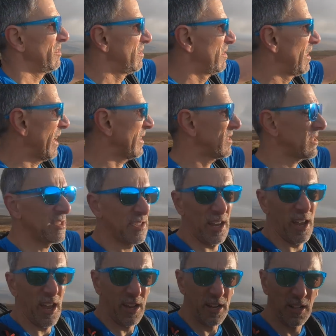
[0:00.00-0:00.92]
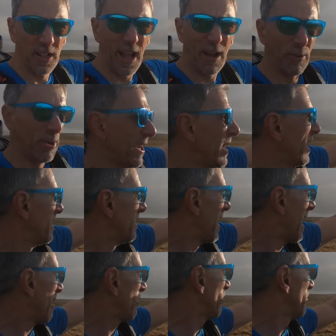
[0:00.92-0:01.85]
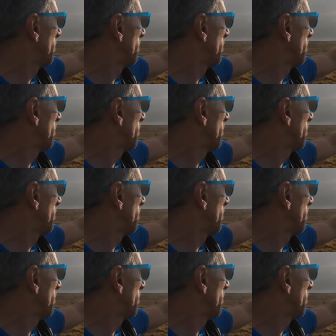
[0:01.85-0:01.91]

that's clouding in now,